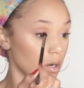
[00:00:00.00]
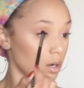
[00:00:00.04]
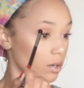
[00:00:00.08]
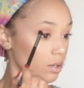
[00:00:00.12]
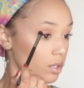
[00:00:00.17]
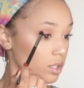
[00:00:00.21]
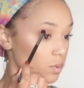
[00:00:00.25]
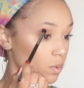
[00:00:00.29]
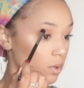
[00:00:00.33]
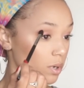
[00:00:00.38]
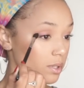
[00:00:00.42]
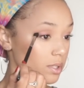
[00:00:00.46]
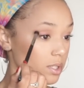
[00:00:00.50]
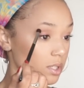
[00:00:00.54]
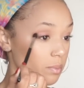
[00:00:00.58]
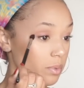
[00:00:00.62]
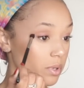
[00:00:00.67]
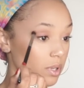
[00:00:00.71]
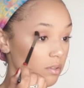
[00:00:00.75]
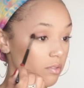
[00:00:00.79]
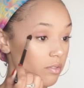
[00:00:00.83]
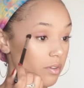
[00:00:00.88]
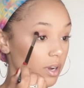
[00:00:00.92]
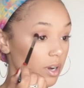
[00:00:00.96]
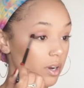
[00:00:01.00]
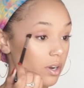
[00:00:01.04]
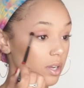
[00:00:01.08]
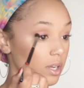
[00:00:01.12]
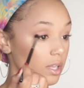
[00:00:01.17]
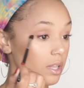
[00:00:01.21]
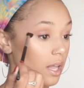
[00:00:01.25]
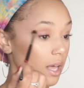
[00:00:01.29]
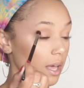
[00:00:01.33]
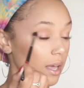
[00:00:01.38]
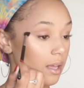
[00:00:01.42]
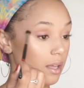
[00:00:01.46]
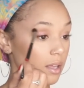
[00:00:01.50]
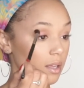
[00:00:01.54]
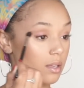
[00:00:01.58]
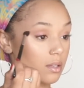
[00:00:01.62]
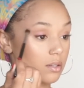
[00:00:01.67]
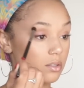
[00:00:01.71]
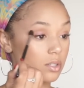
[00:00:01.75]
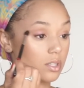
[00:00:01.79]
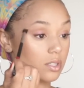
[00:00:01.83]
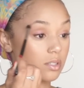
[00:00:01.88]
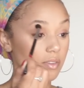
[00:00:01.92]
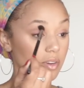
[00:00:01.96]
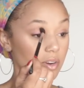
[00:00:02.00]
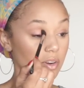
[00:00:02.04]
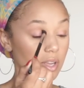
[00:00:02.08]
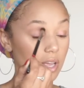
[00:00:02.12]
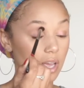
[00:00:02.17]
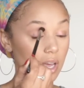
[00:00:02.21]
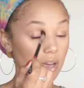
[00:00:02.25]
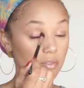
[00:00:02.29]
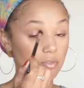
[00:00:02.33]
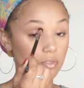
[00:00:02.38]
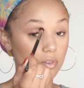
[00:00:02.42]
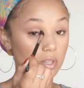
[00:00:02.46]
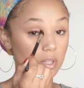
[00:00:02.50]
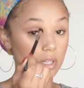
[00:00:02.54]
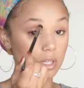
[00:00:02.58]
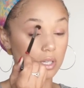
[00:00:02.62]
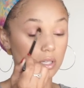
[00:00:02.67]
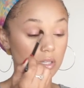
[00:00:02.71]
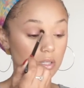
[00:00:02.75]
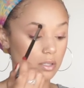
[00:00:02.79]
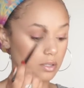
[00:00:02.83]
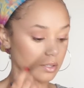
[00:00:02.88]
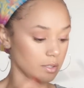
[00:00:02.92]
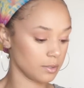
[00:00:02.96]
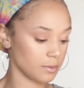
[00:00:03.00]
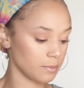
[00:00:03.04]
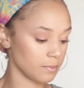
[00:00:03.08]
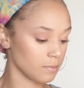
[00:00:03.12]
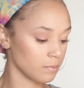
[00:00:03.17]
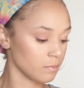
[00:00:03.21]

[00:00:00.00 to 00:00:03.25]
I just want it to be very like, just very effortless.